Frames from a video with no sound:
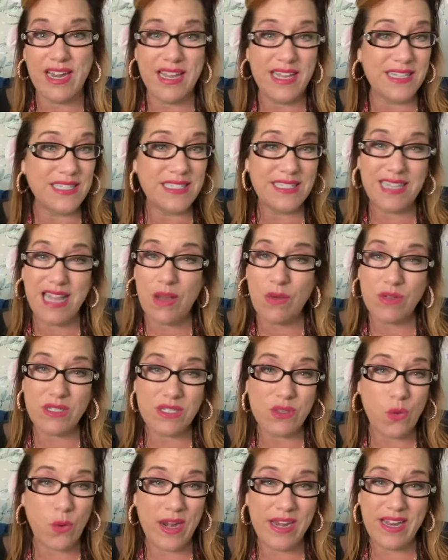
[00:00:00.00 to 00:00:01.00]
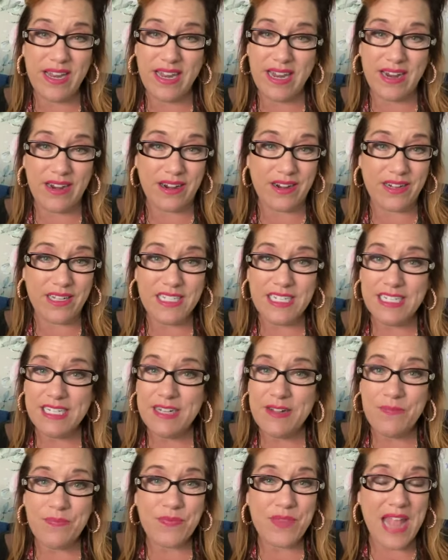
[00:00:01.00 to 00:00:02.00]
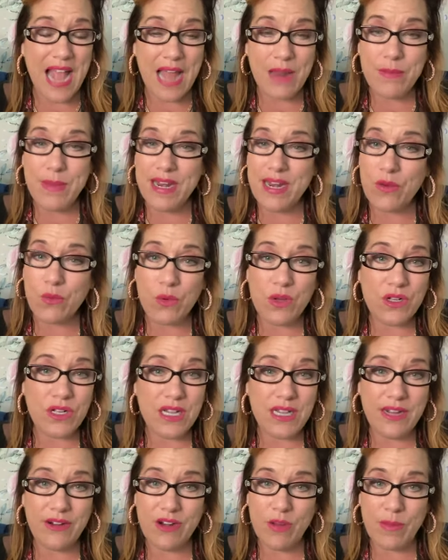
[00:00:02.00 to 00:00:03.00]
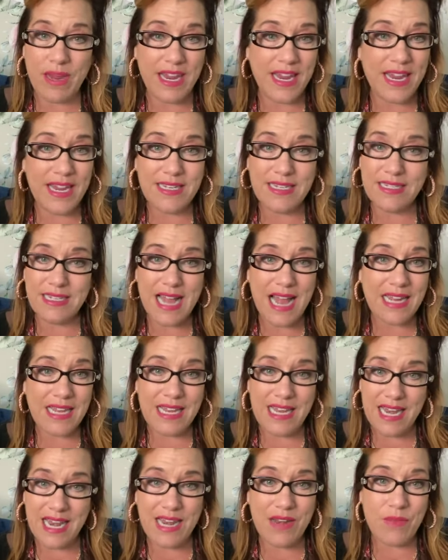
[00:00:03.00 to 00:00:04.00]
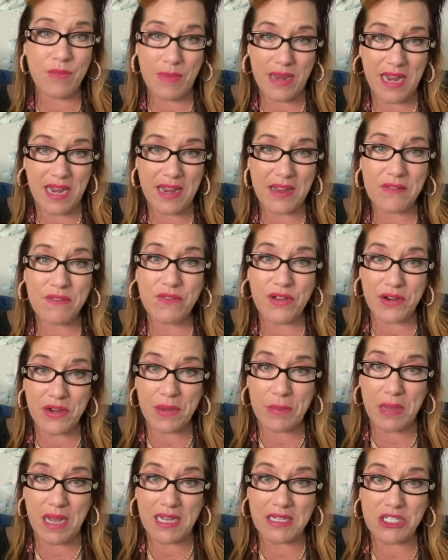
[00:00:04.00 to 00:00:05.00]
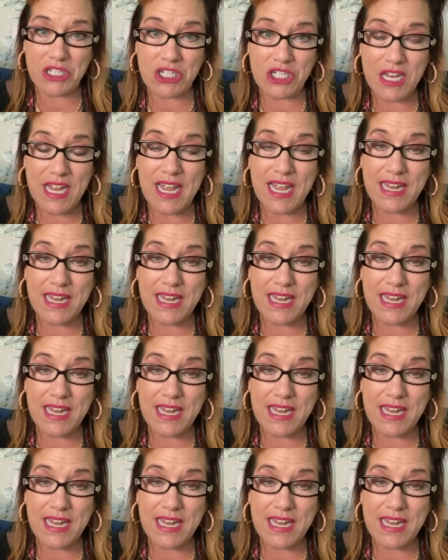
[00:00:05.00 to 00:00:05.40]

because that was quite a year. God made it real clear to me he did not need me very much.